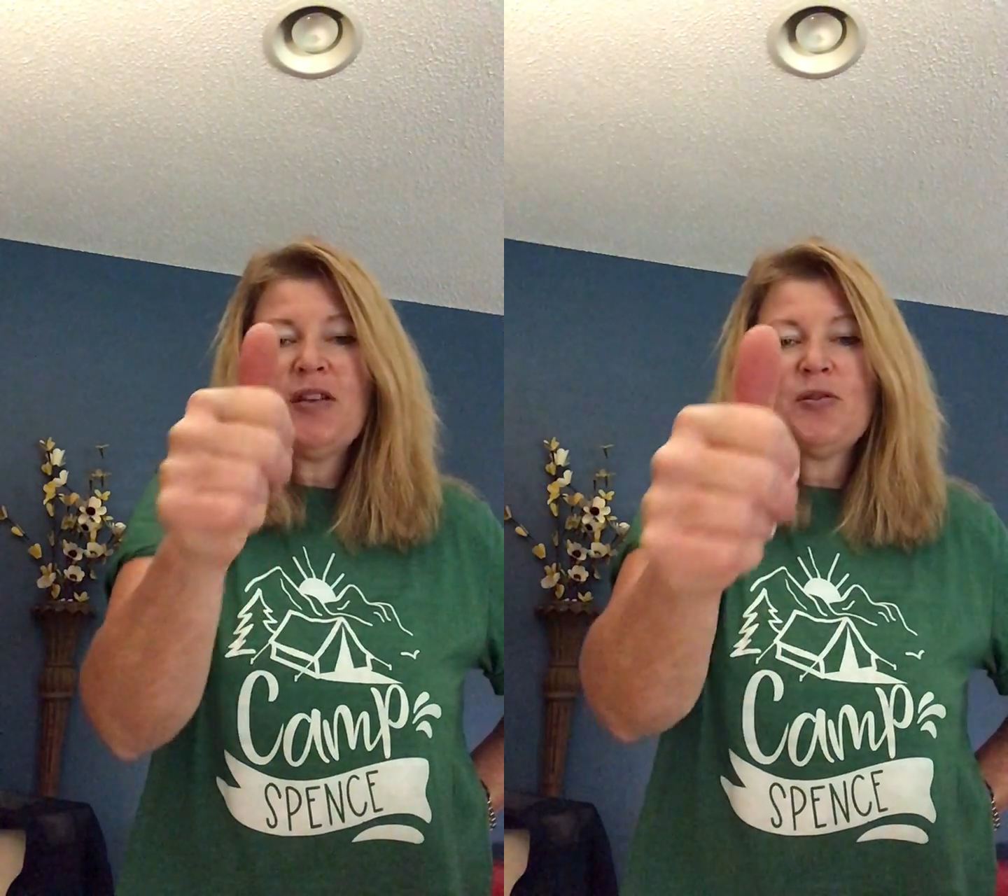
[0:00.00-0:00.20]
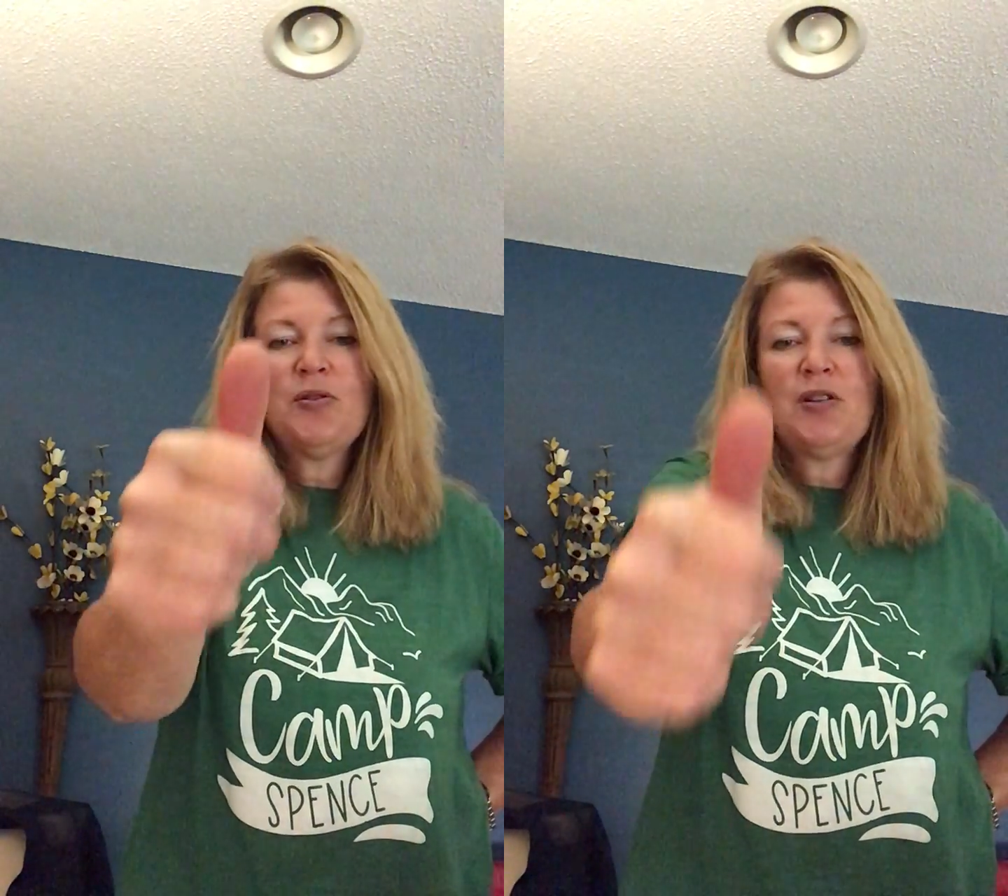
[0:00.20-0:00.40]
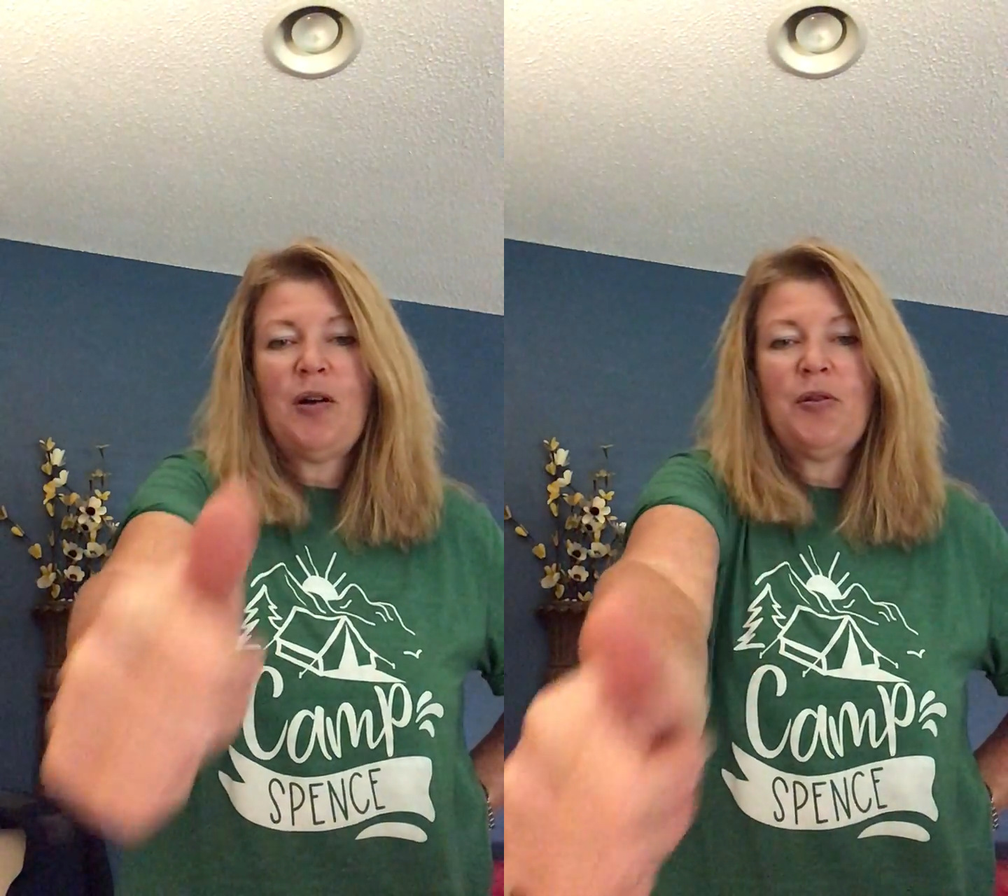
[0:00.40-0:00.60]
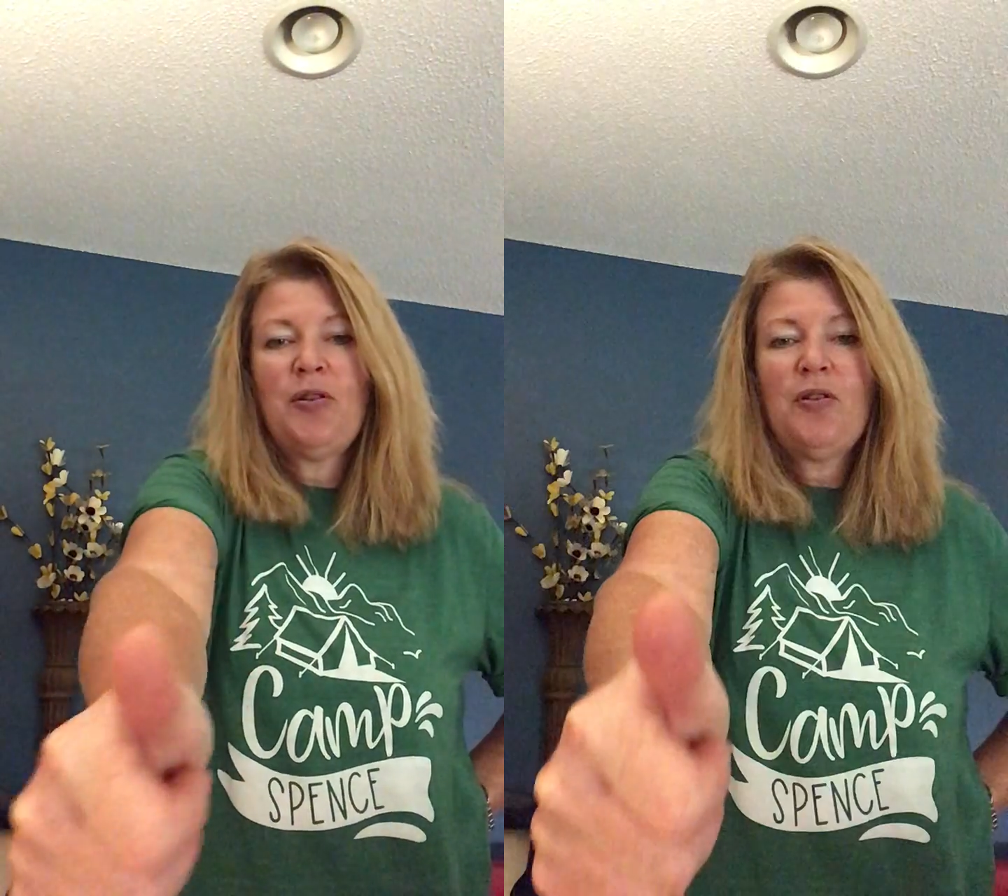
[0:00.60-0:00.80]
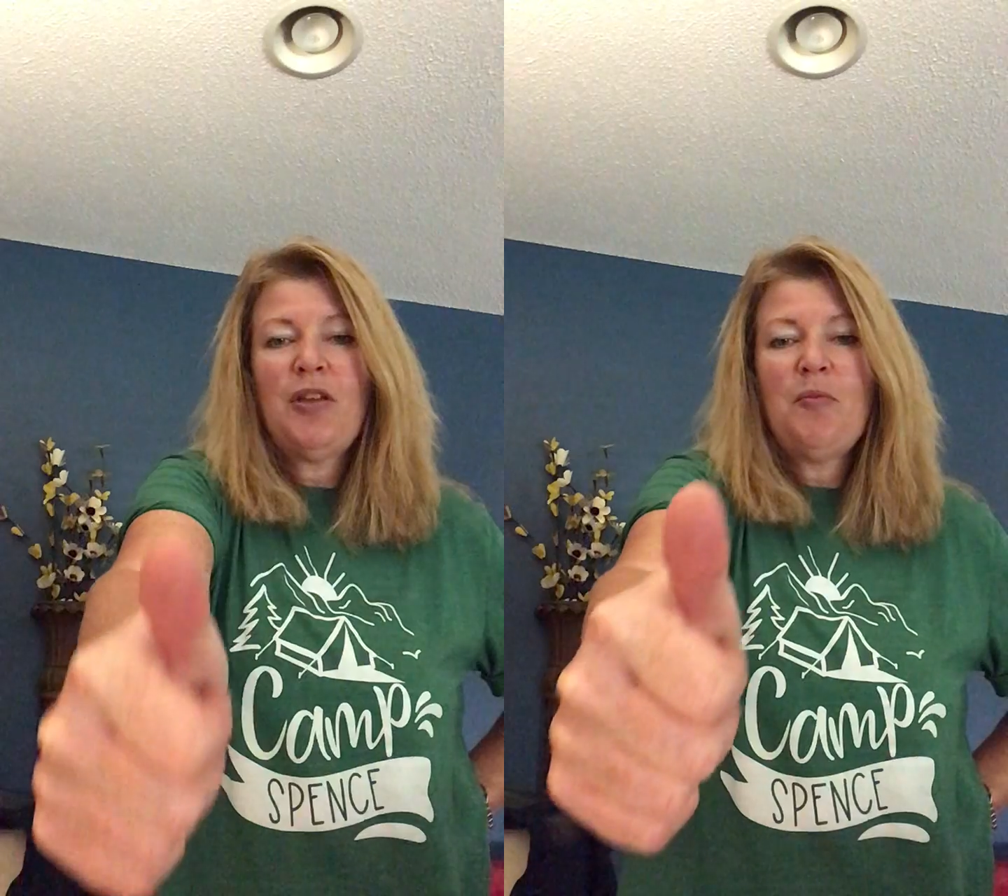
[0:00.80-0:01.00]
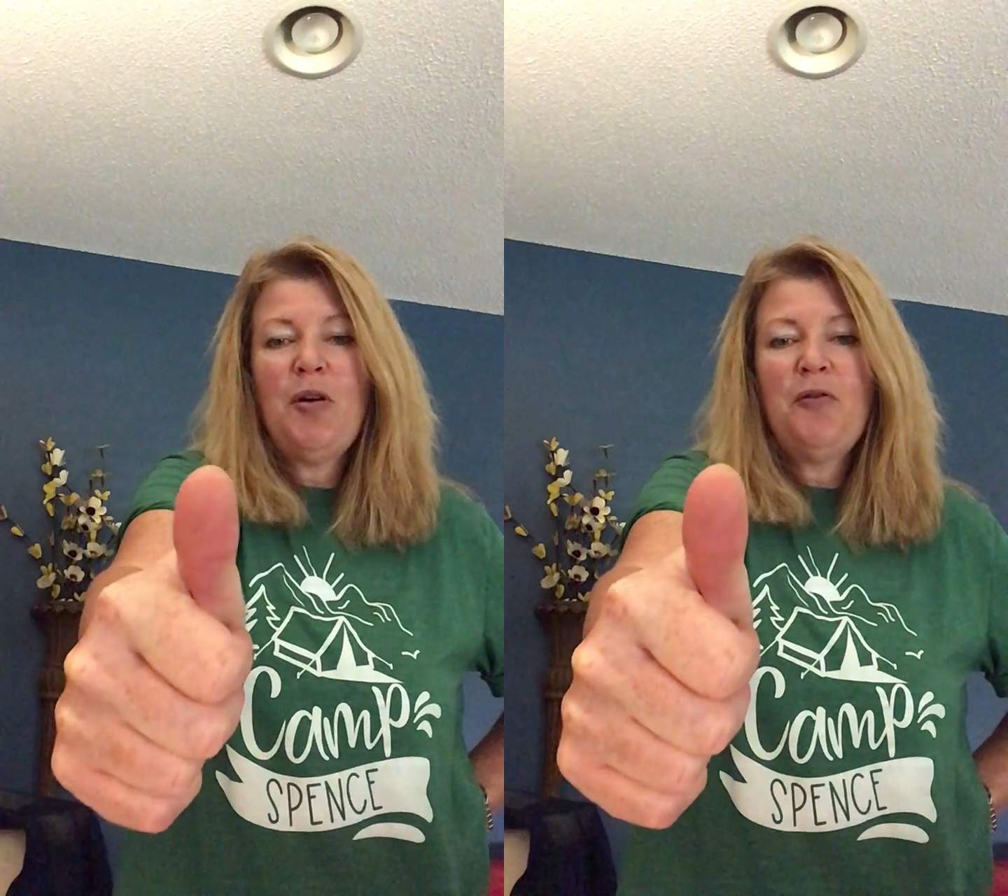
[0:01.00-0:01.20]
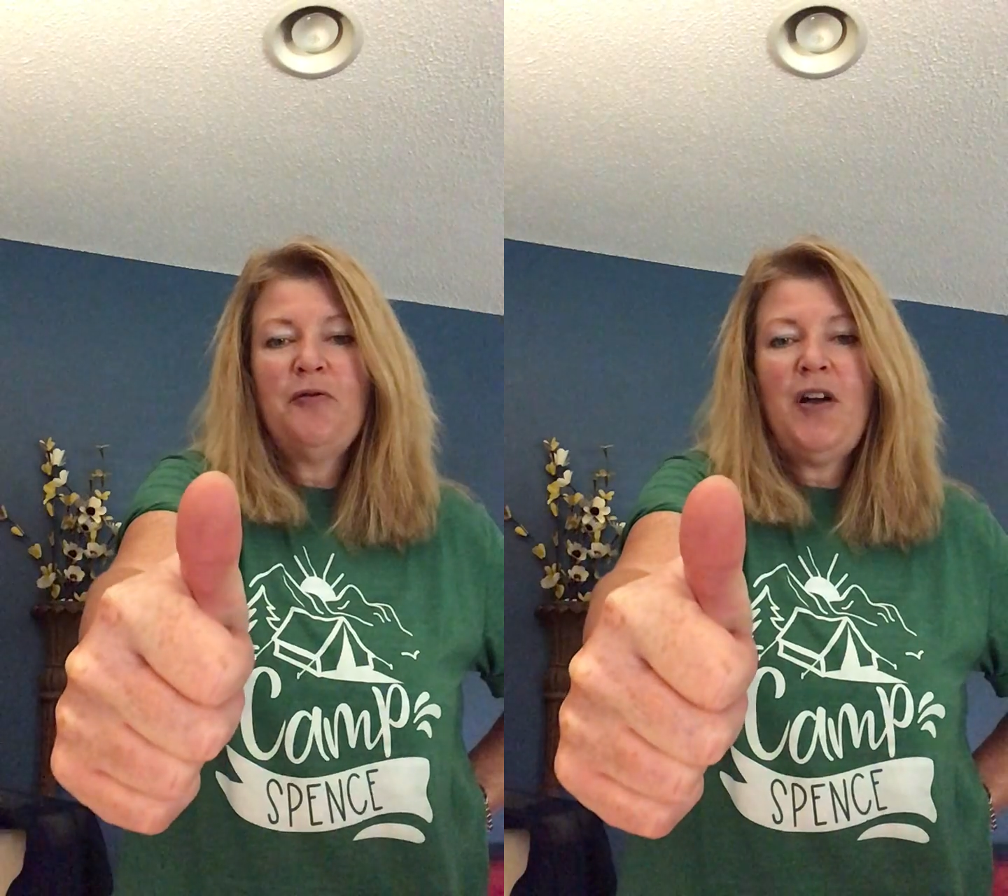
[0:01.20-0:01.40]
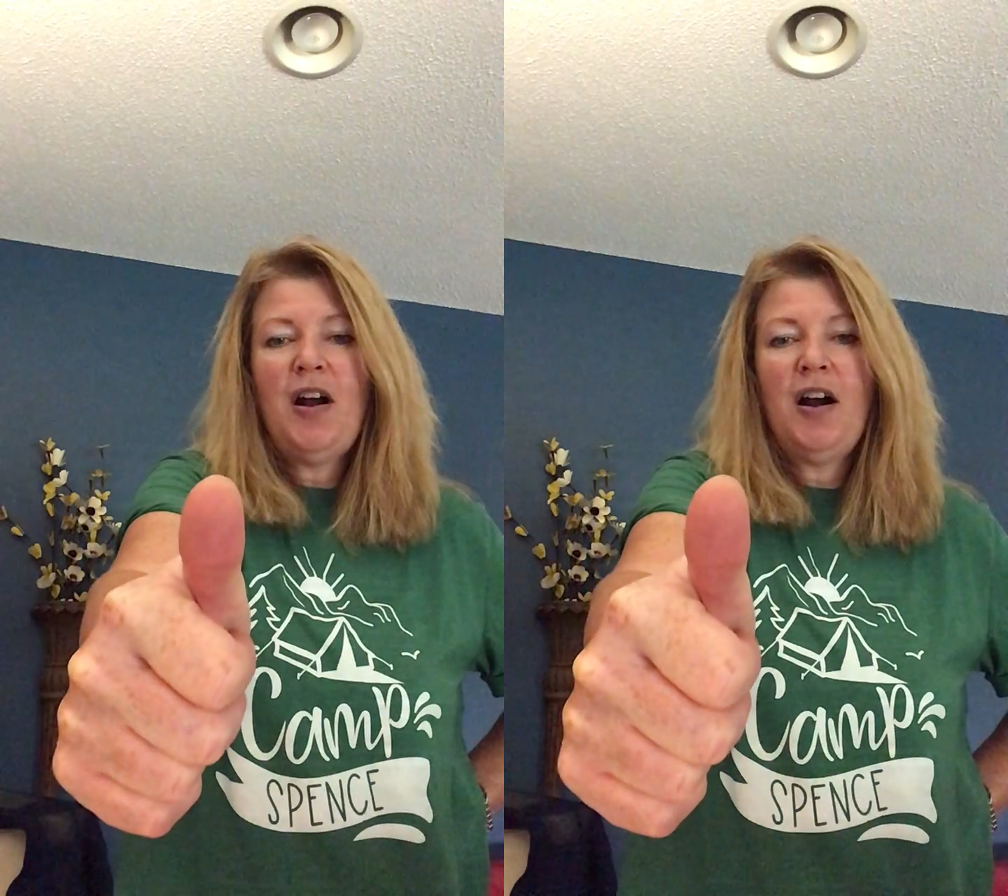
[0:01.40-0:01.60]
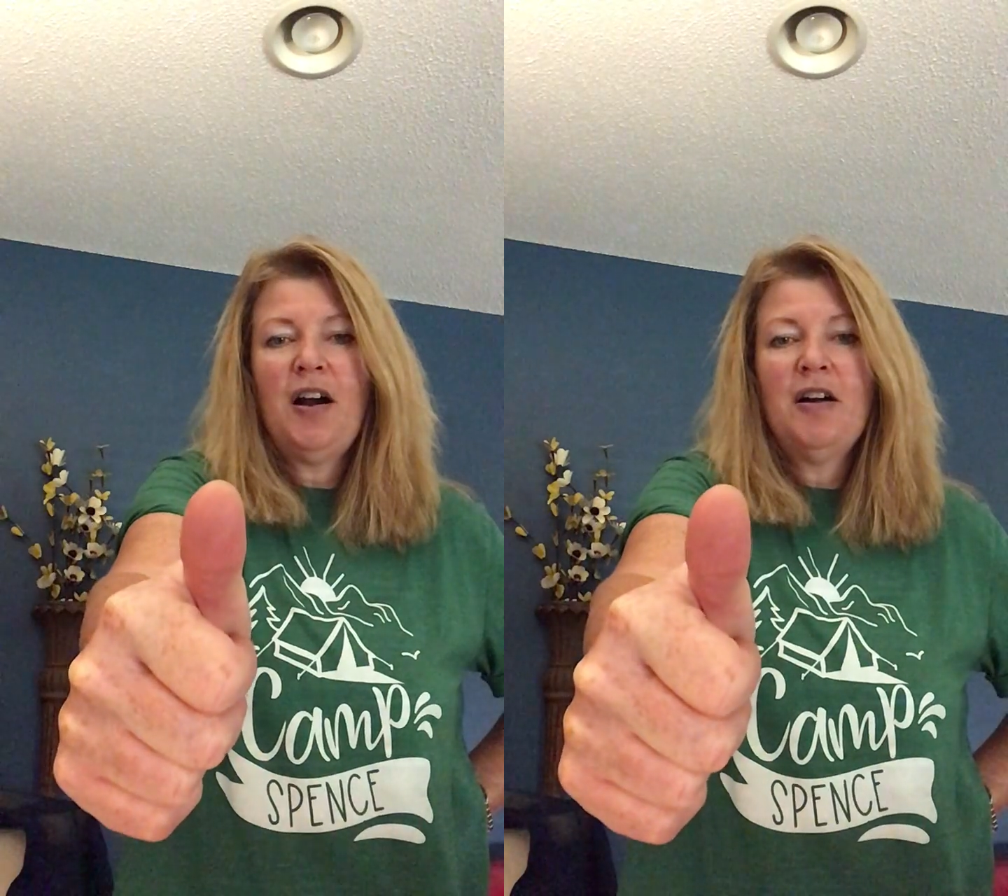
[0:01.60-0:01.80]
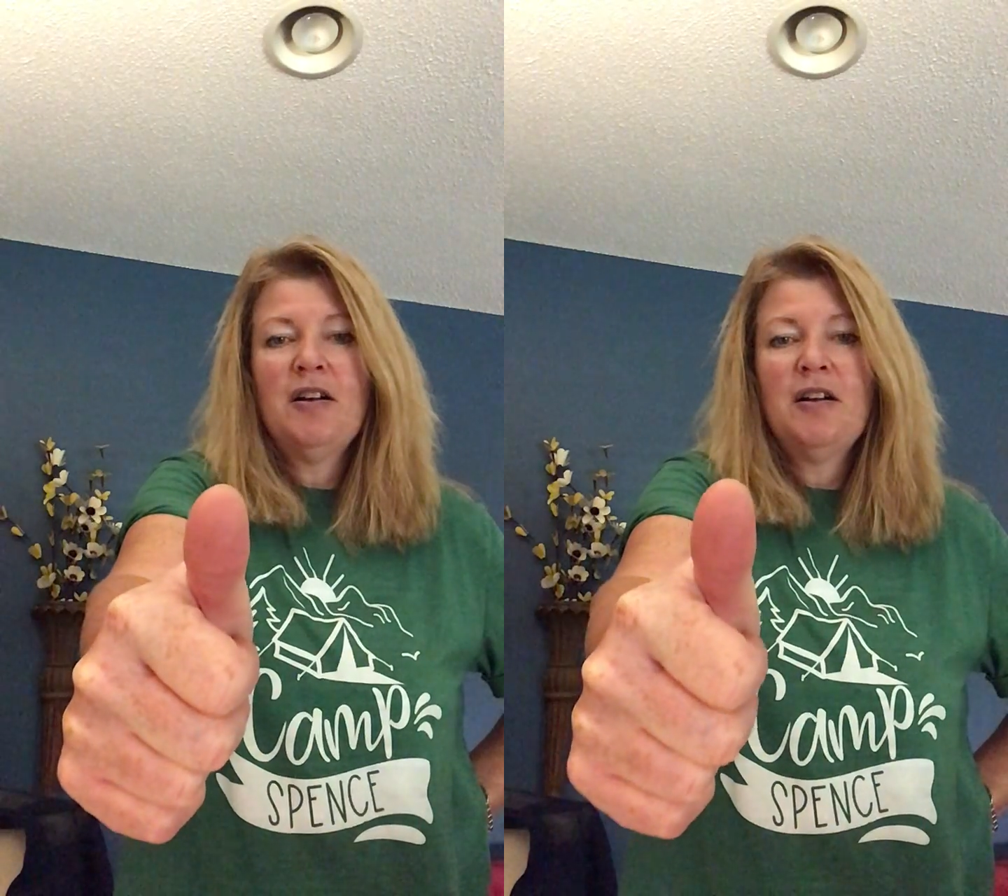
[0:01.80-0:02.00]
So start with your thumb out
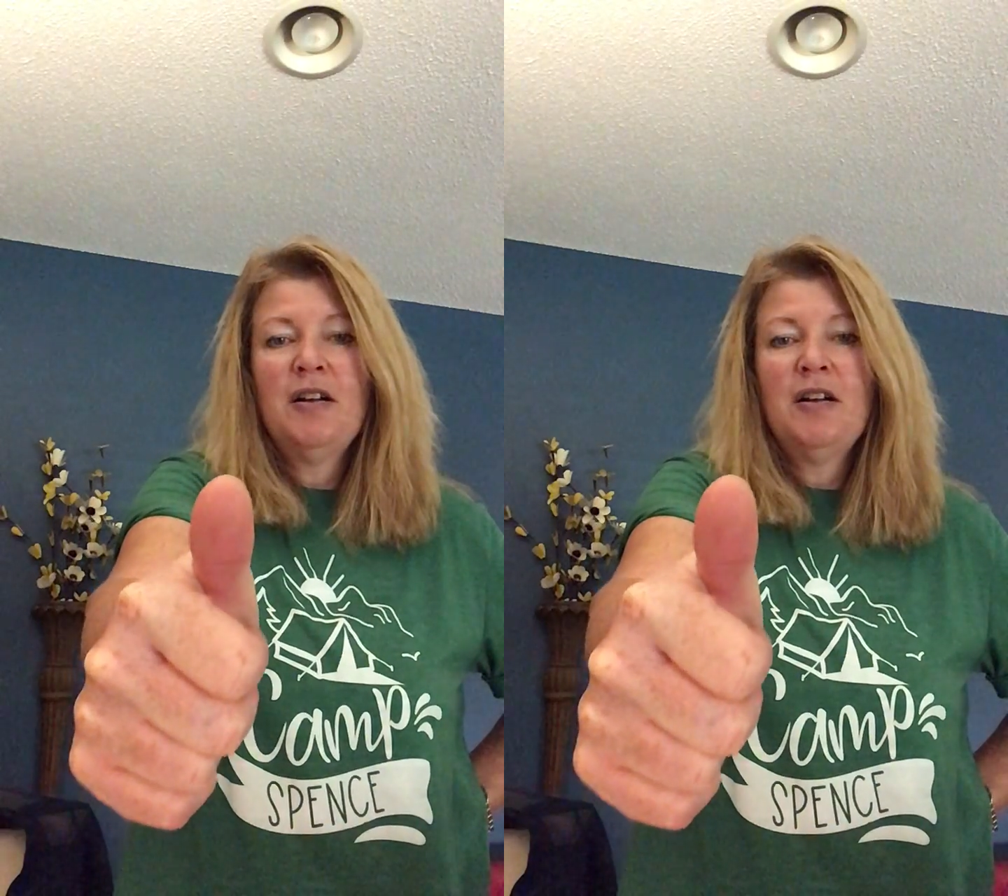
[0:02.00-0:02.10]
far,